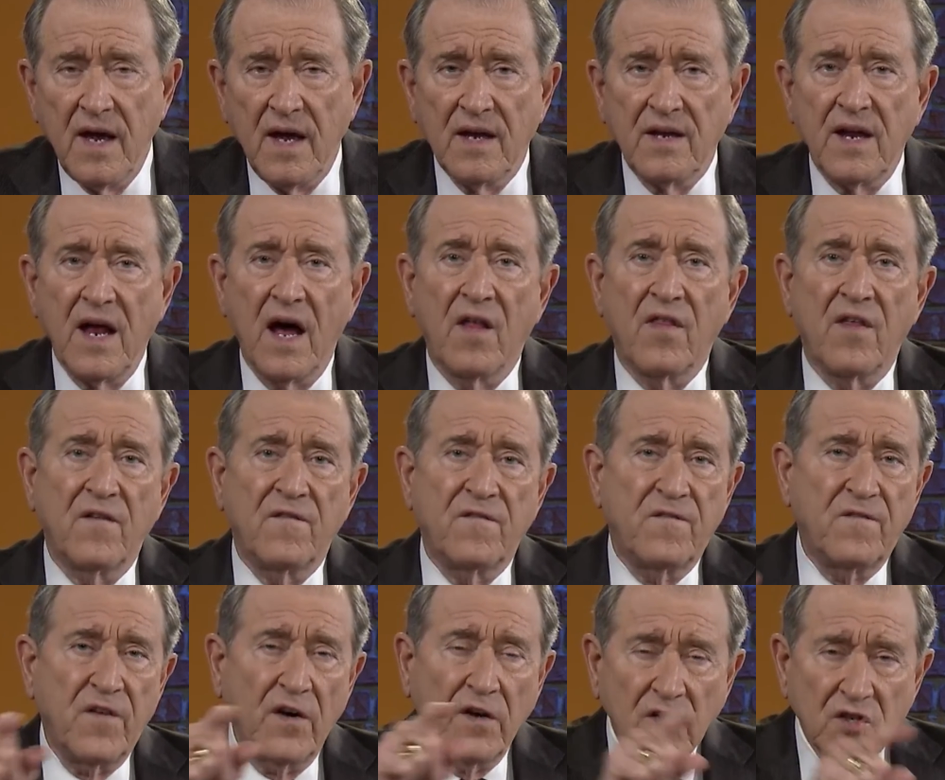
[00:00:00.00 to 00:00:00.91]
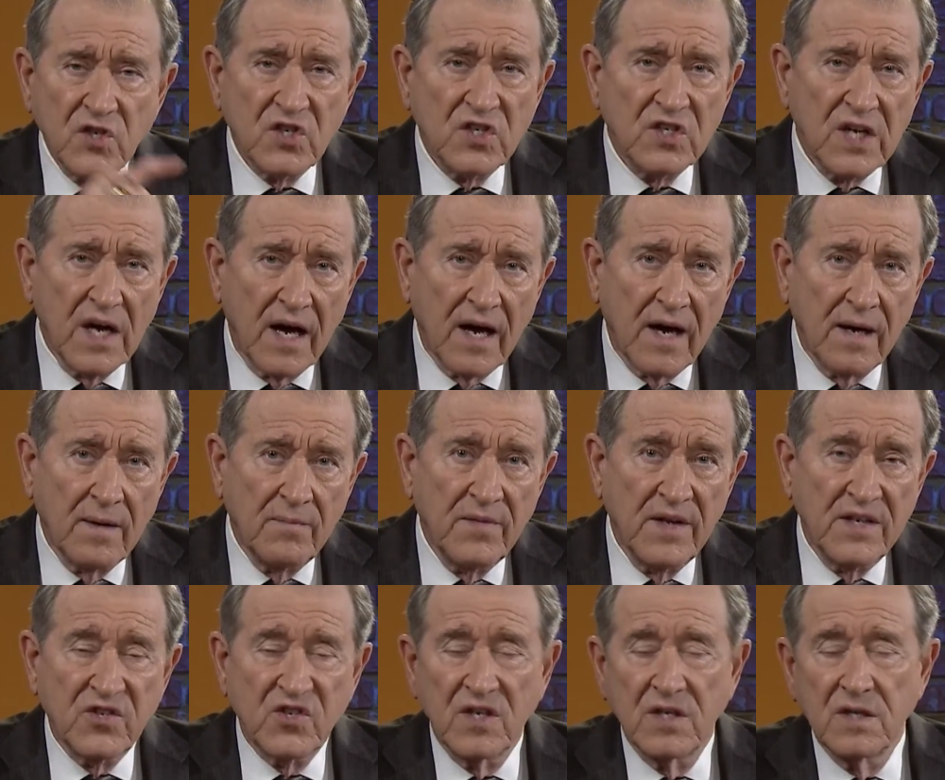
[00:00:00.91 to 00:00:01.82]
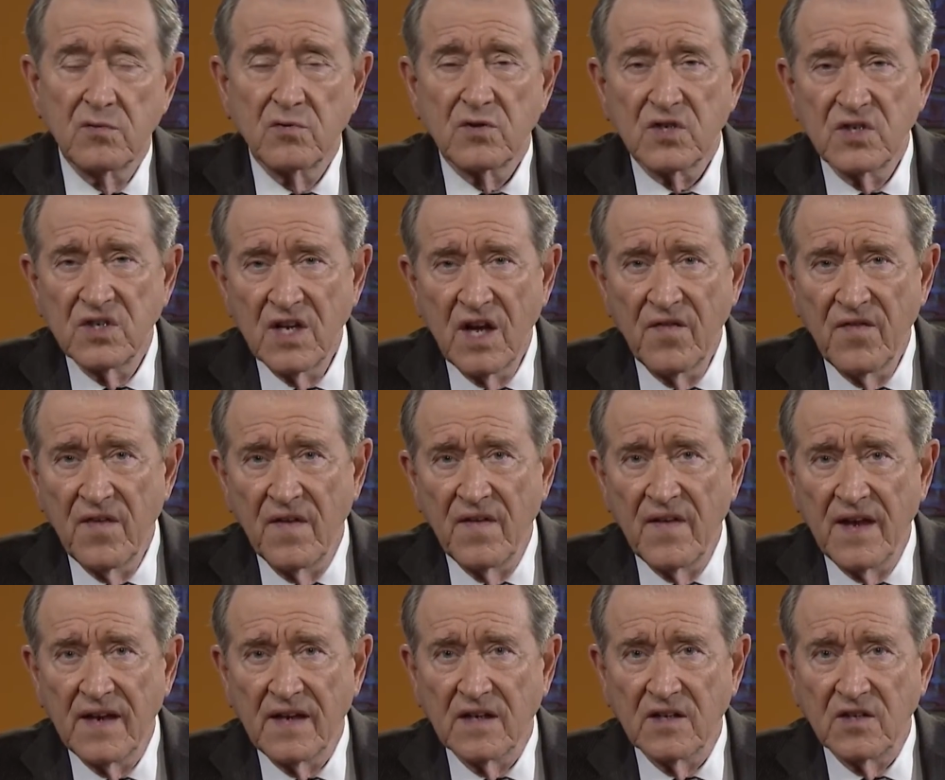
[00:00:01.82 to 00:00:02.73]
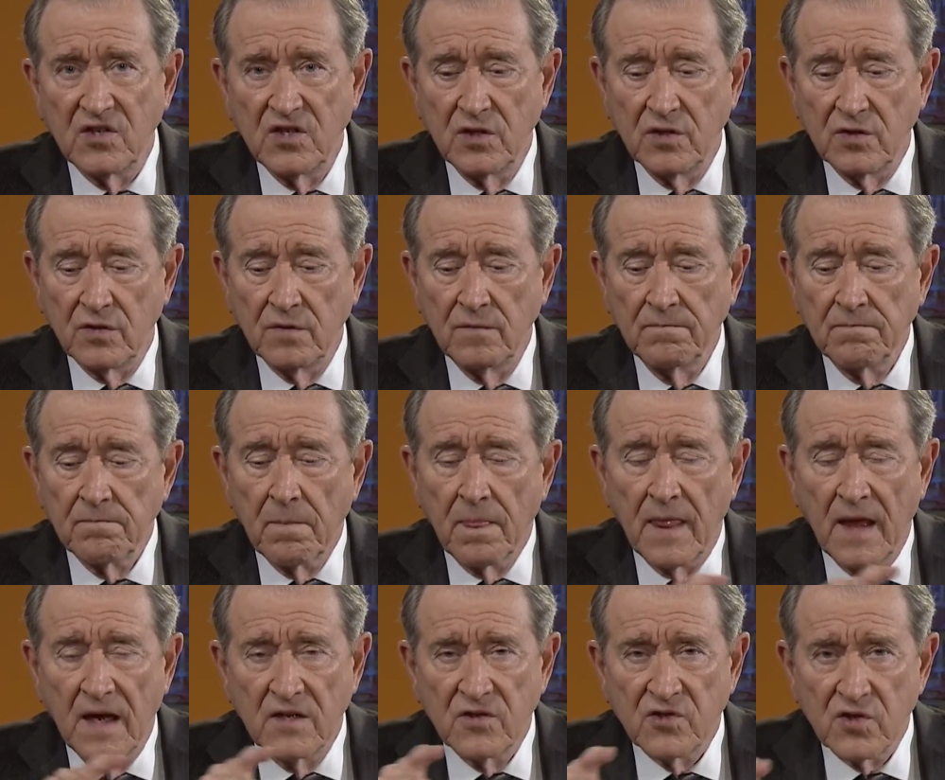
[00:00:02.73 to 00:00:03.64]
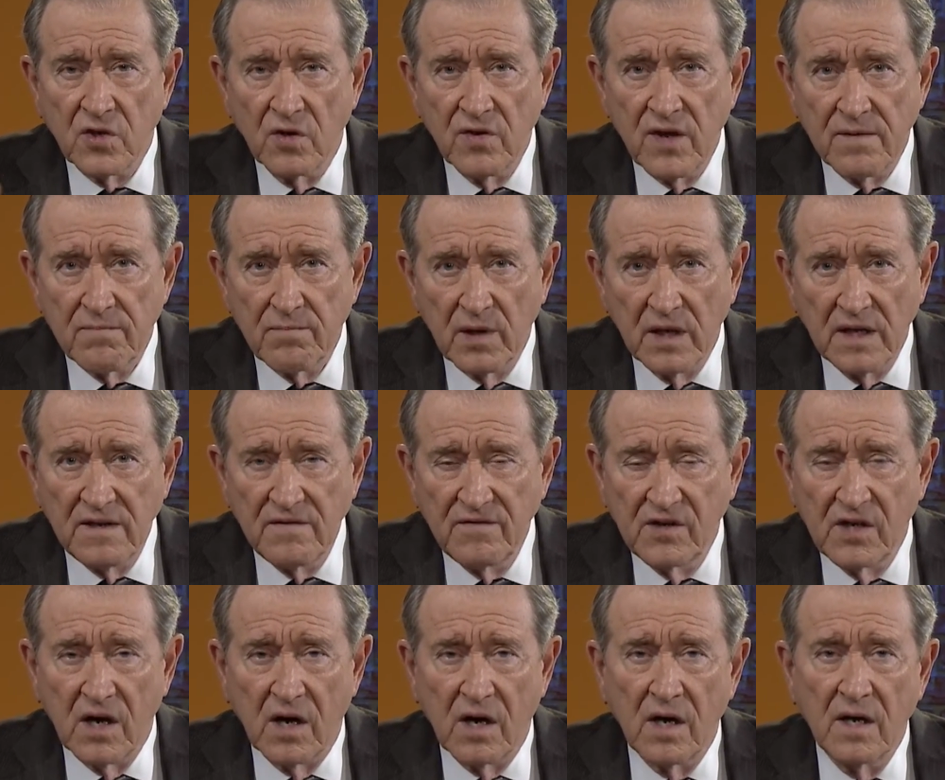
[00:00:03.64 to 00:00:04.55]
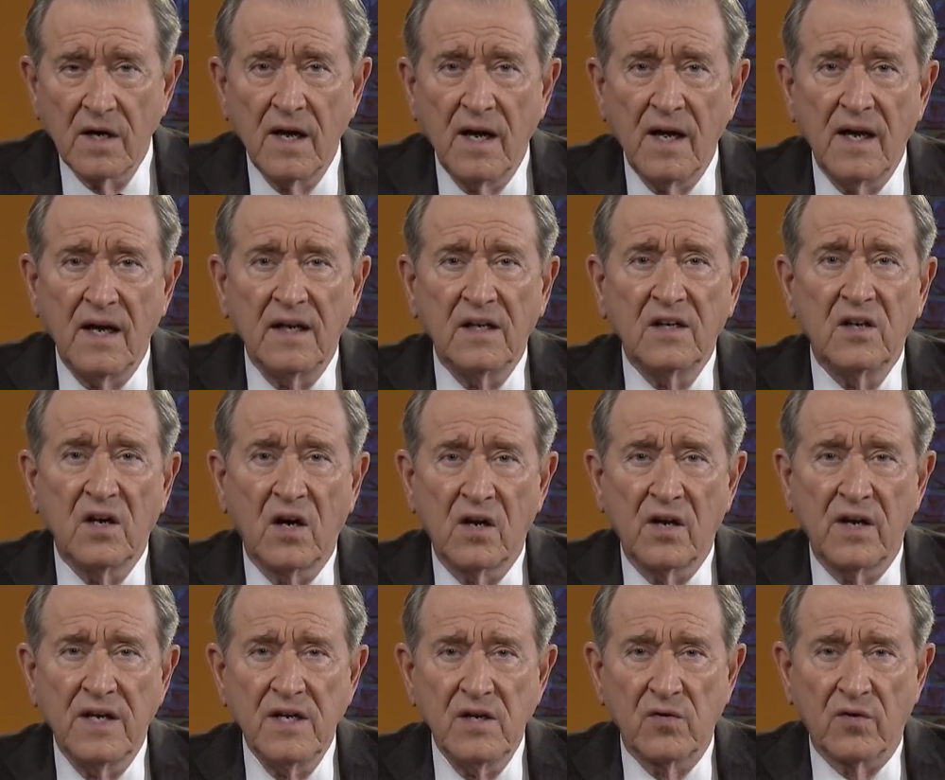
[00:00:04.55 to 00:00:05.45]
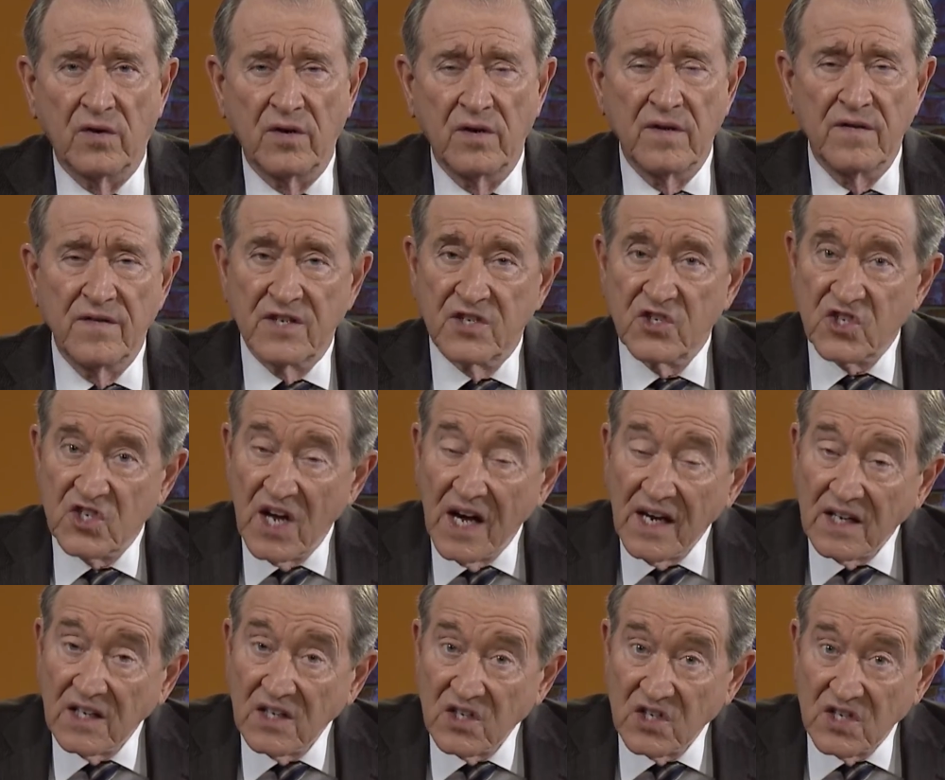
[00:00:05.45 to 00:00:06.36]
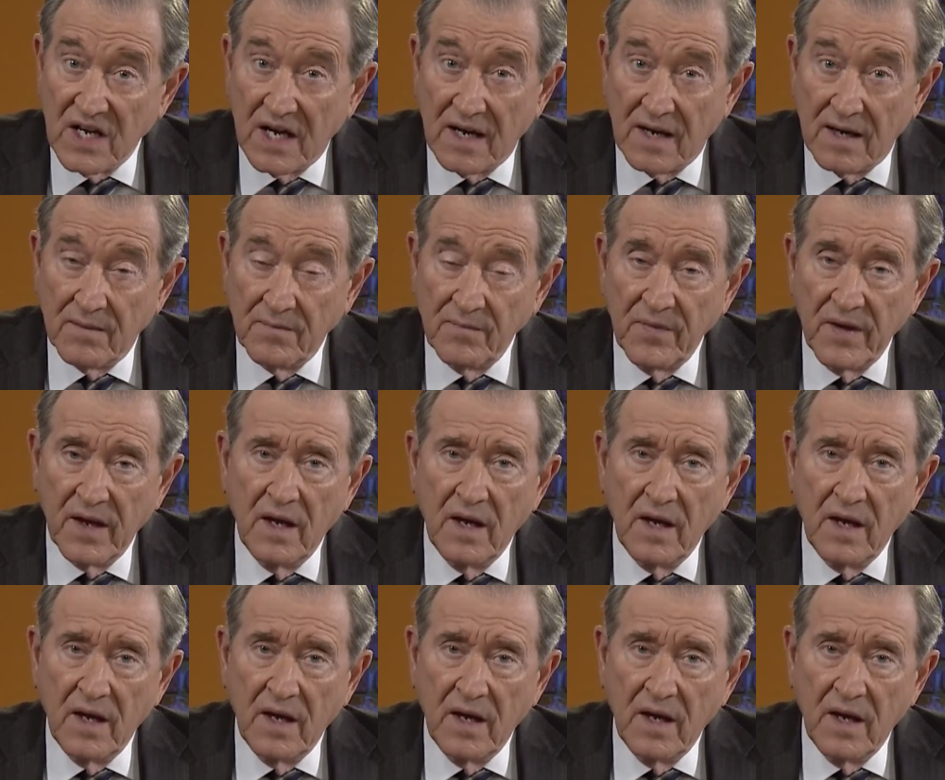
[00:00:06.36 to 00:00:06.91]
Now, the first time they said there was nothing they could do, and so they believed God, and God healed. The second time,